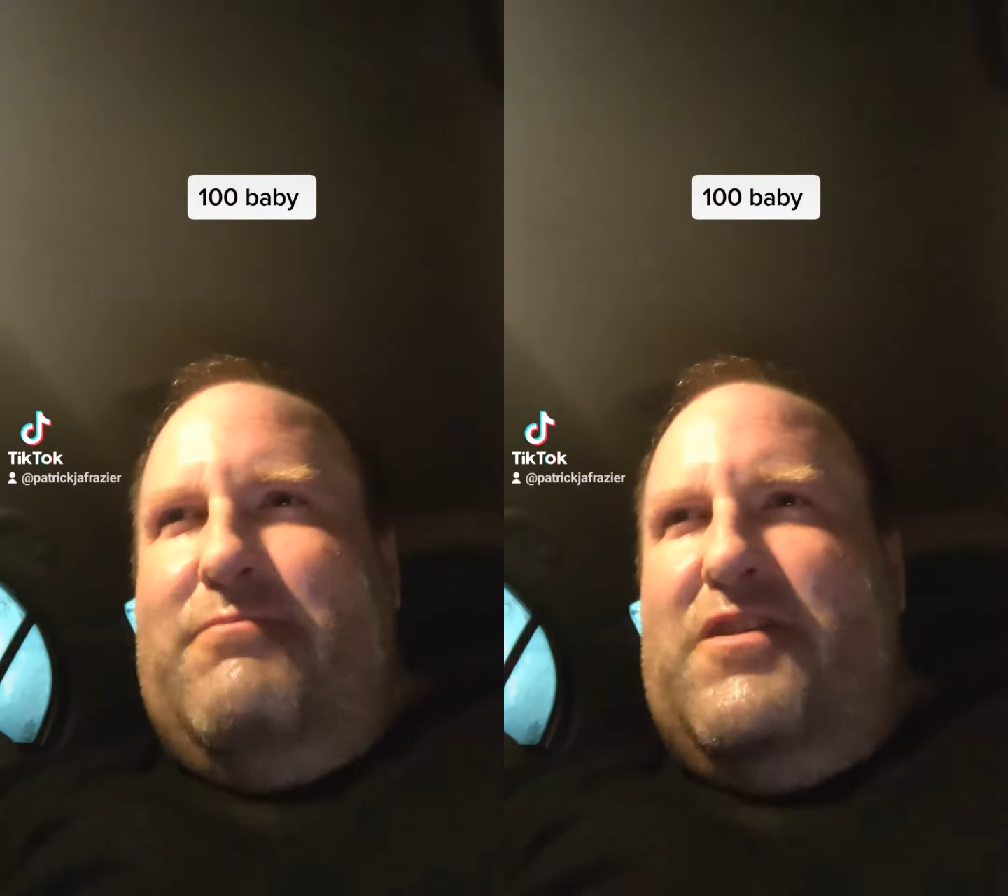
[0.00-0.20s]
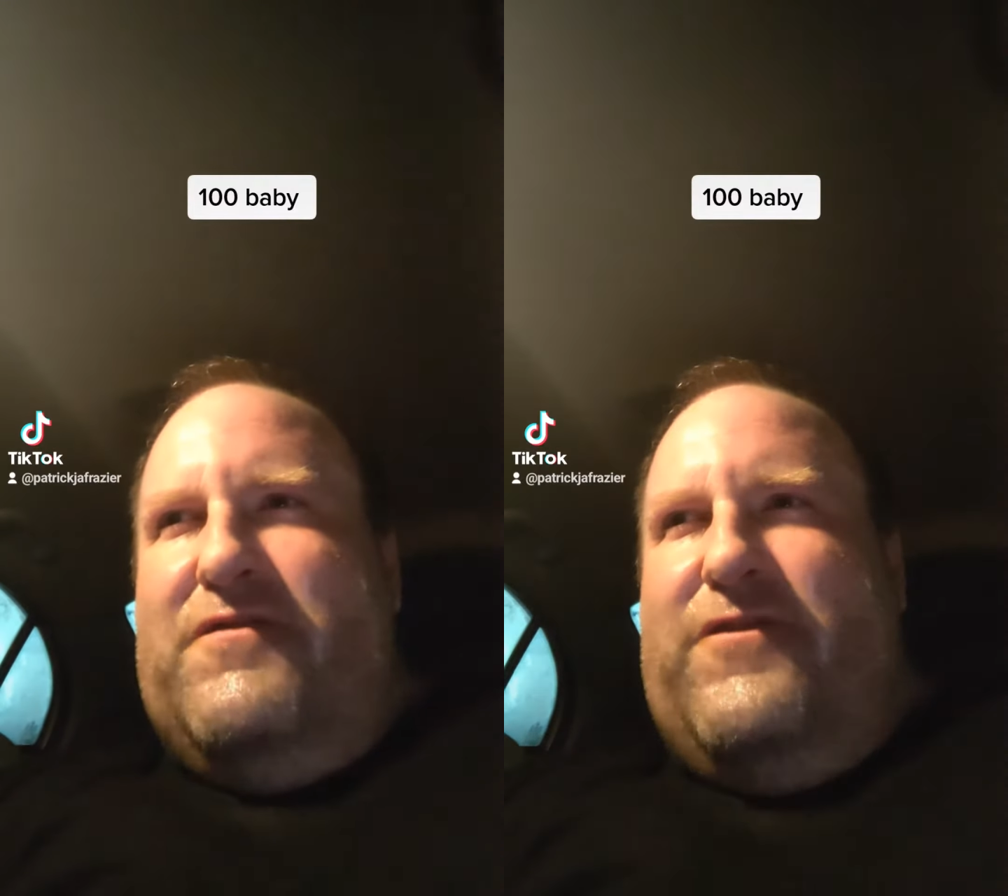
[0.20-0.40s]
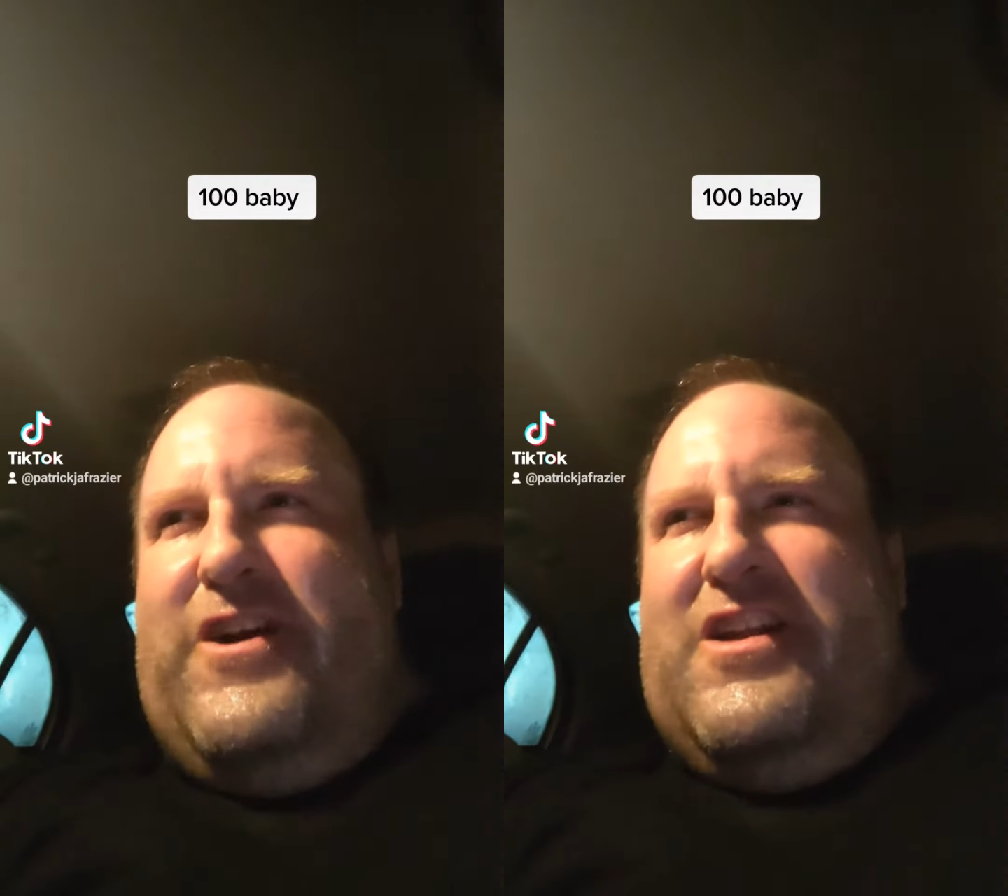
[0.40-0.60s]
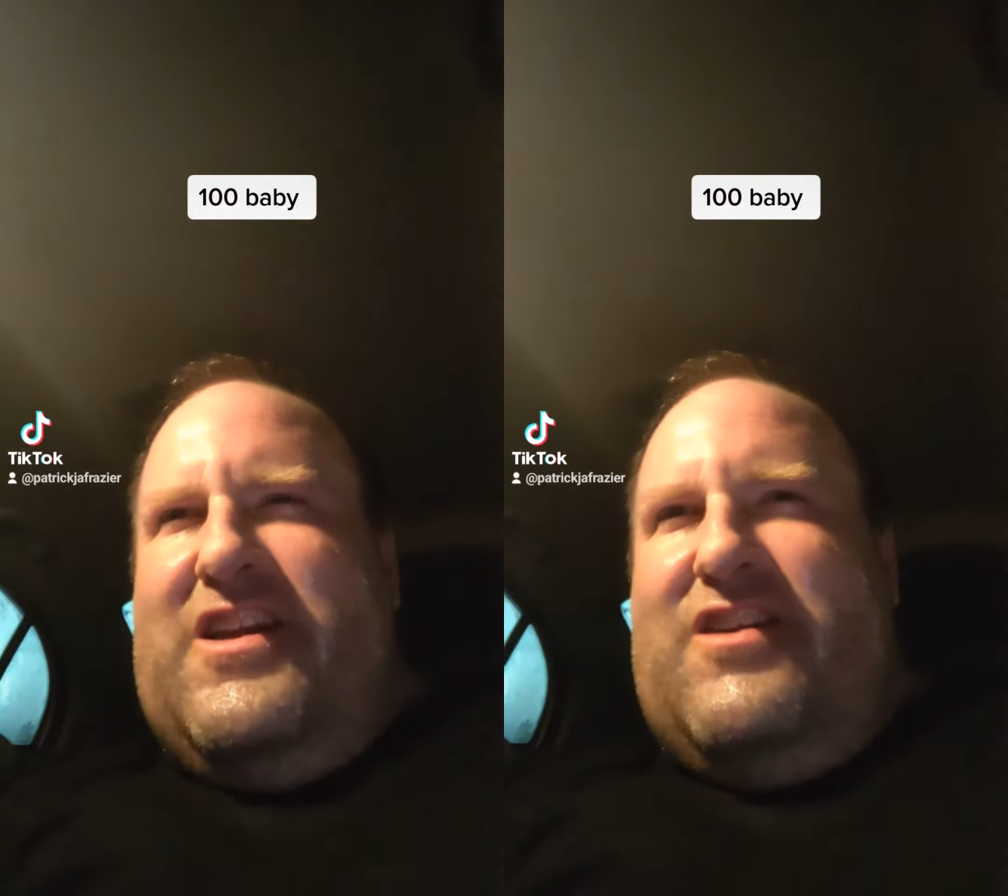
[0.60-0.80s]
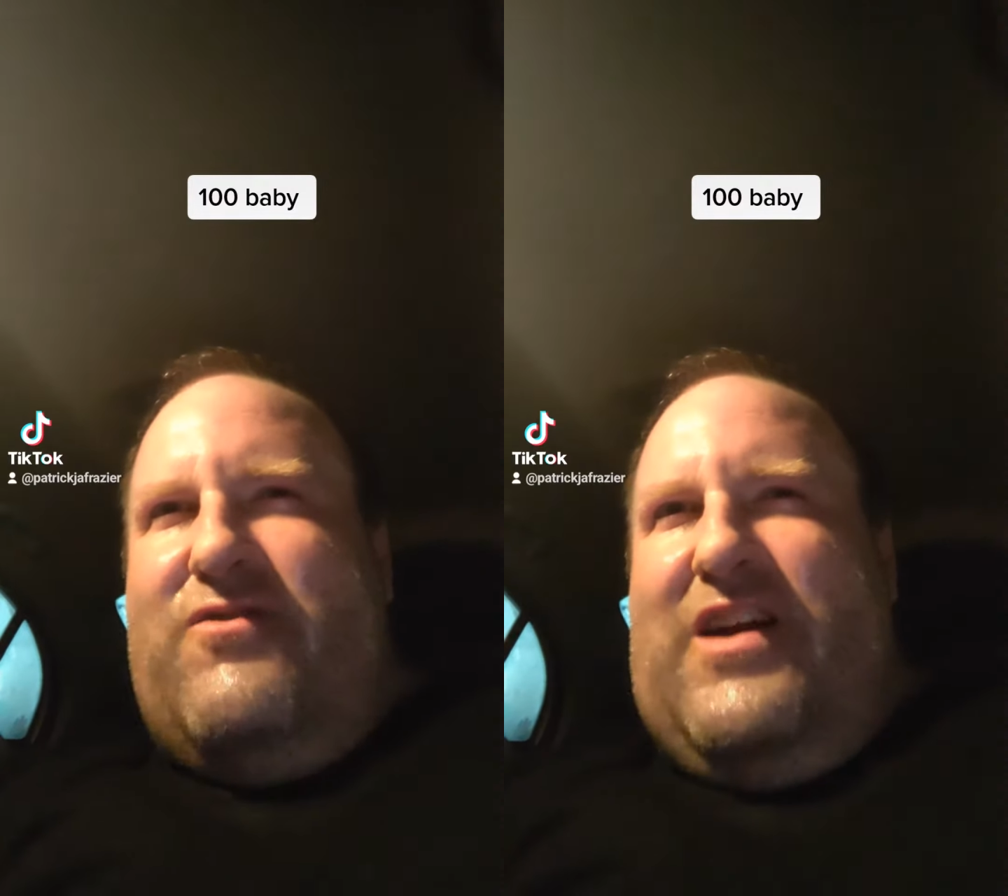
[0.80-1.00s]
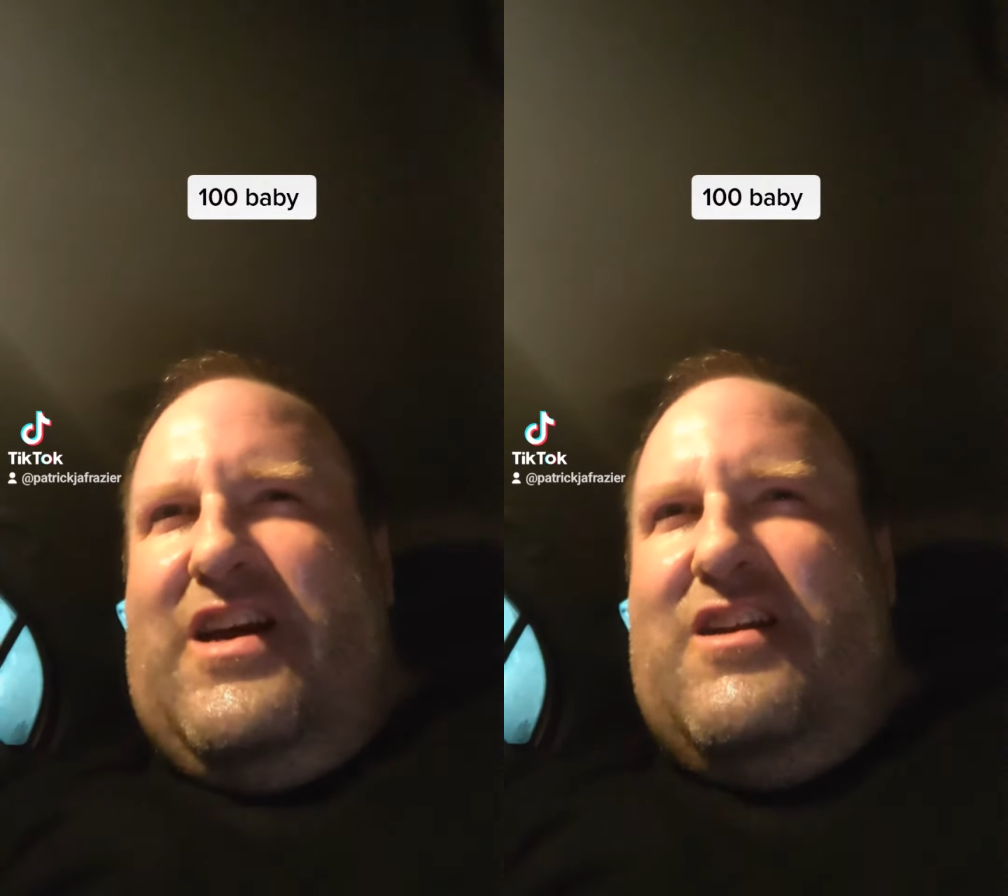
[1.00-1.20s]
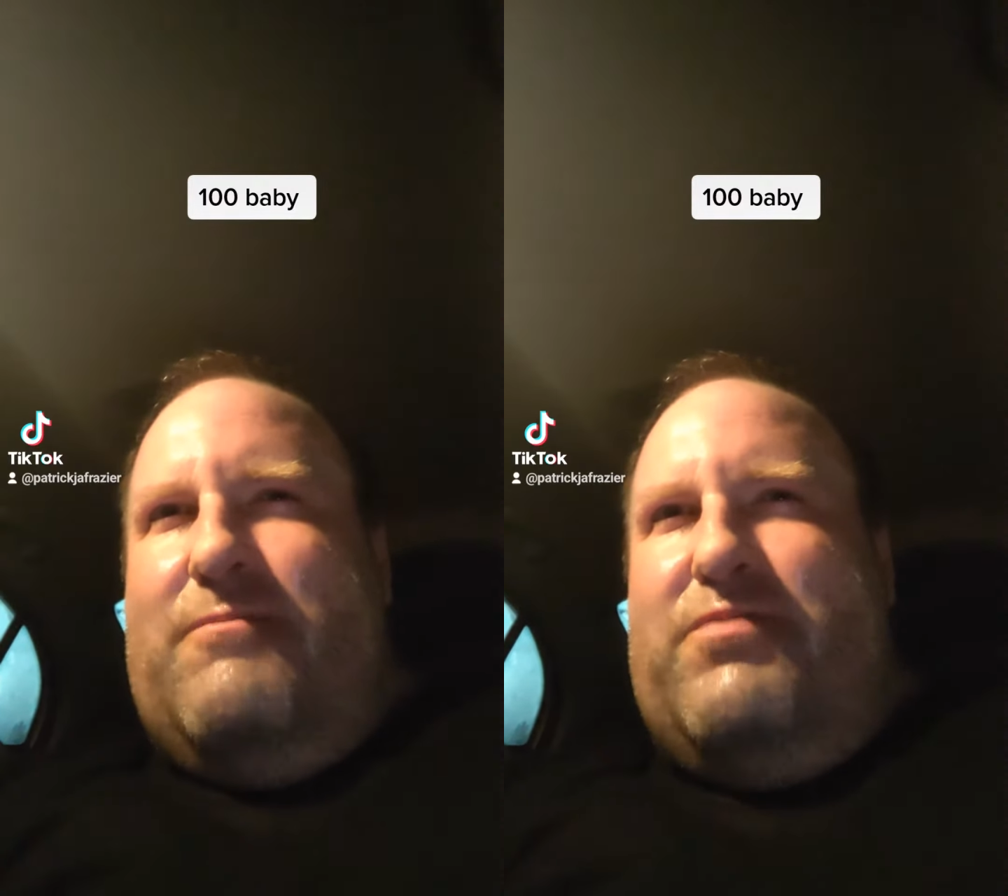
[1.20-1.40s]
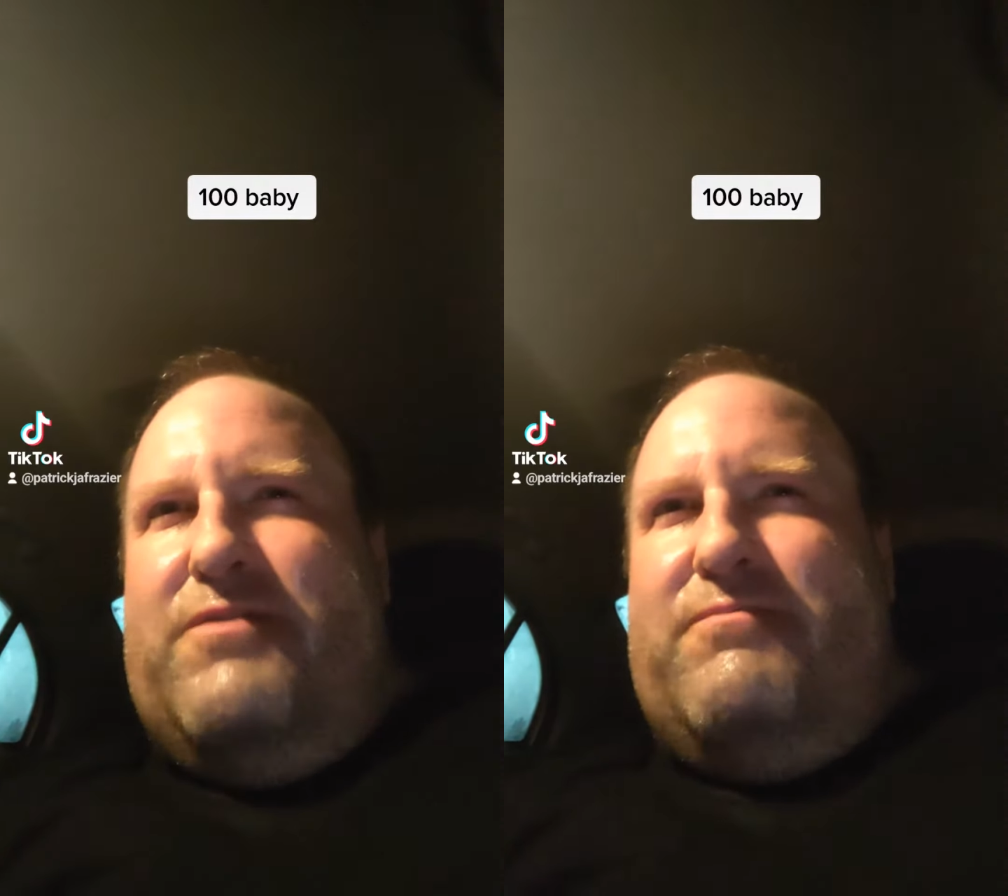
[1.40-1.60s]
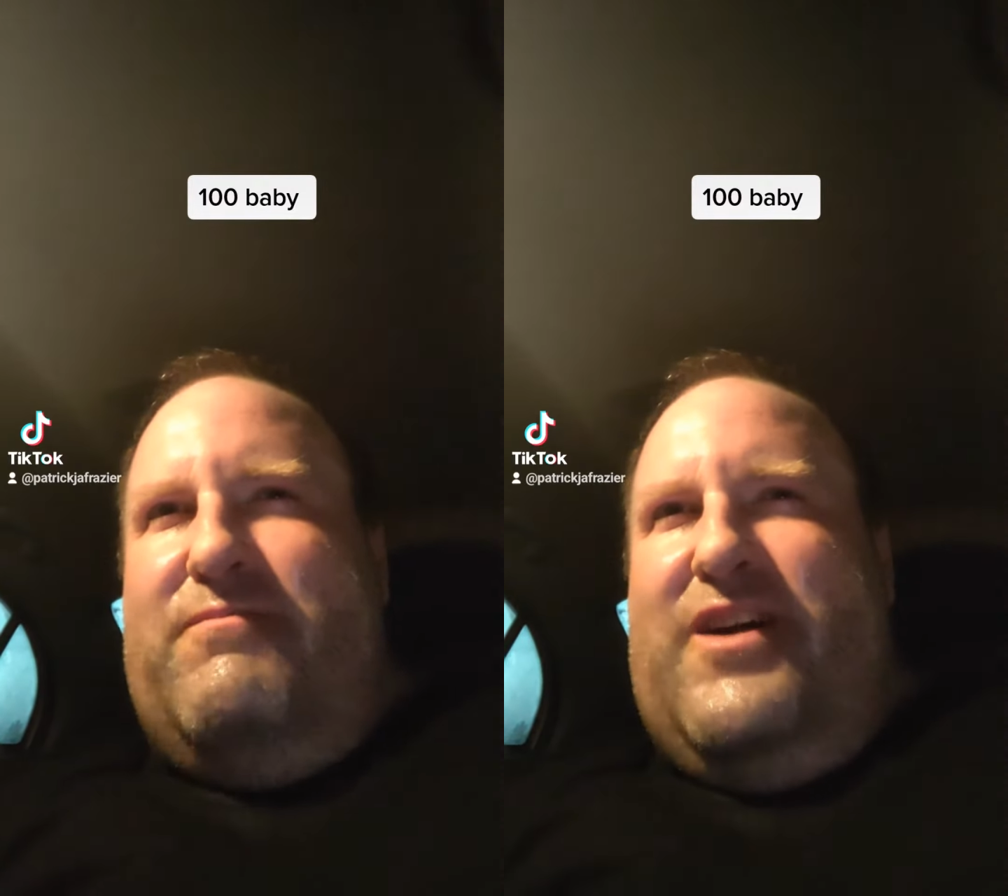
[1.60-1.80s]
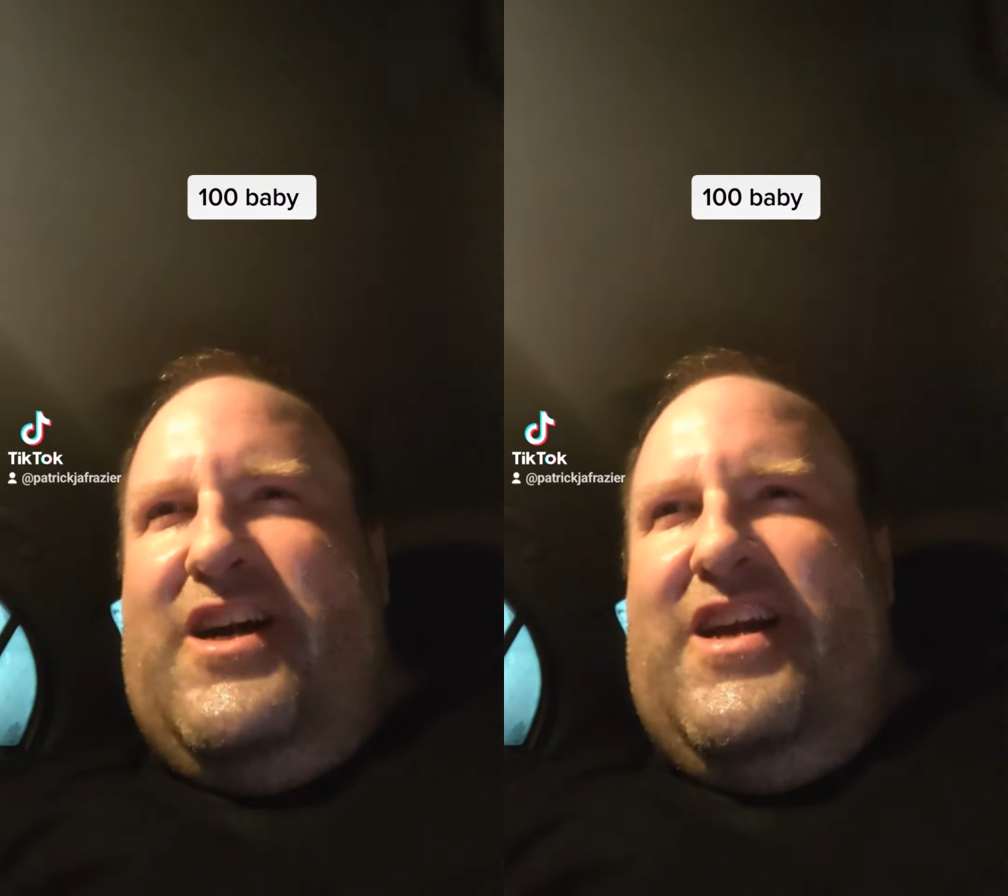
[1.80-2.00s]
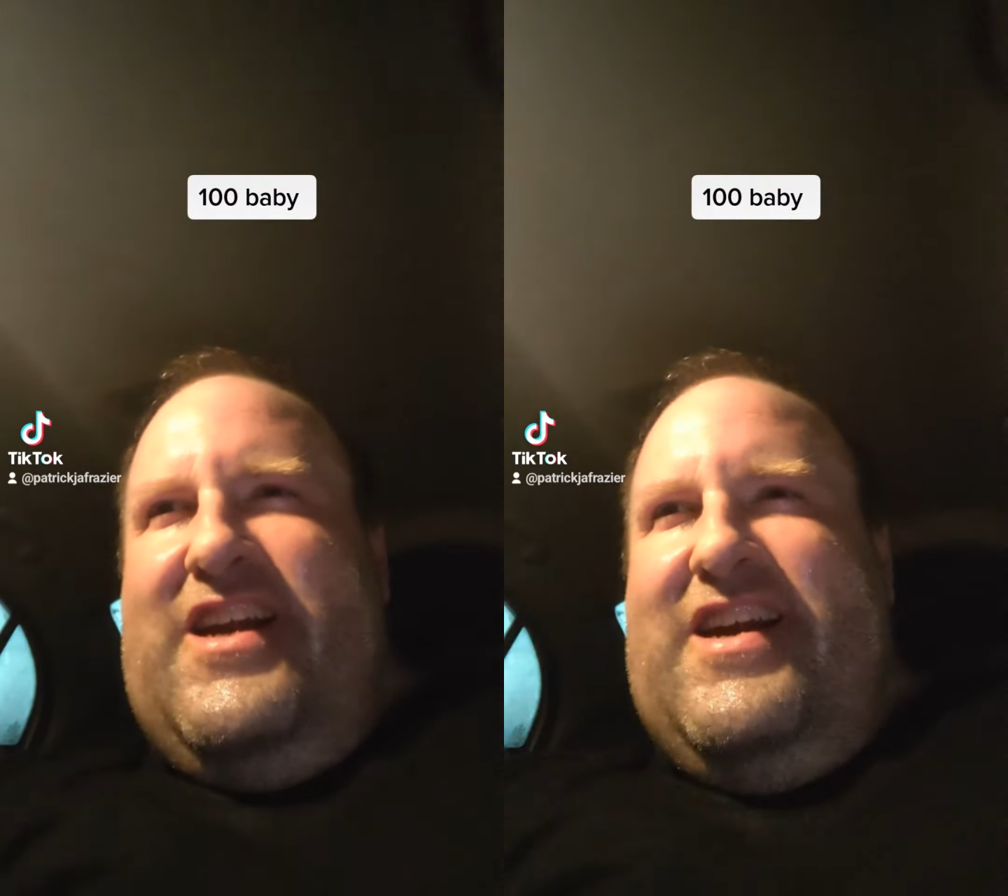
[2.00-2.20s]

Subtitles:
I'm a fairly good writer, but my